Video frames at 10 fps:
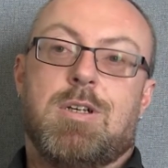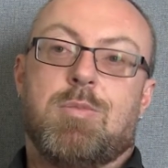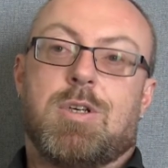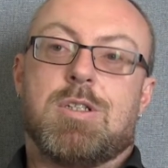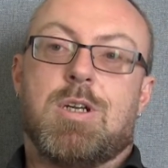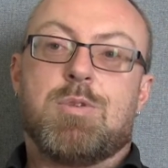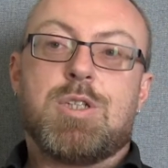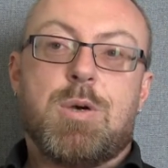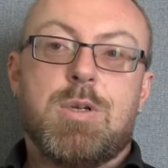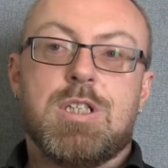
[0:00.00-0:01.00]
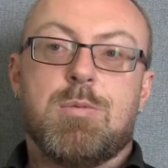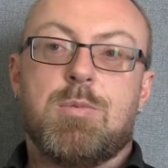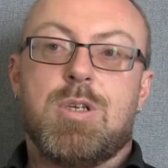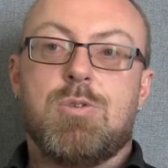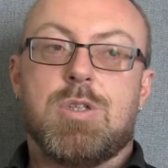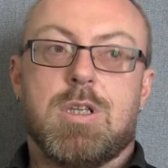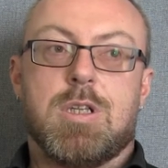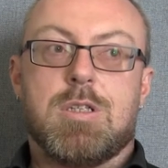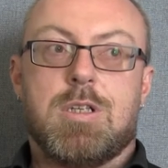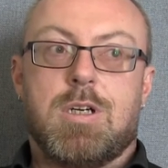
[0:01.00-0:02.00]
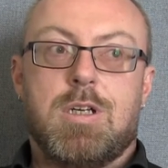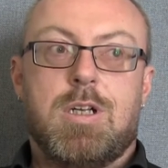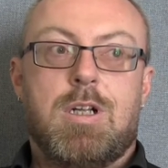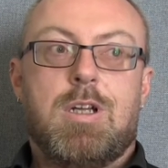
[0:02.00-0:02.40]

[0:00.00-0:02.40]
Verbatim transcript: because I'm so into my music that's like,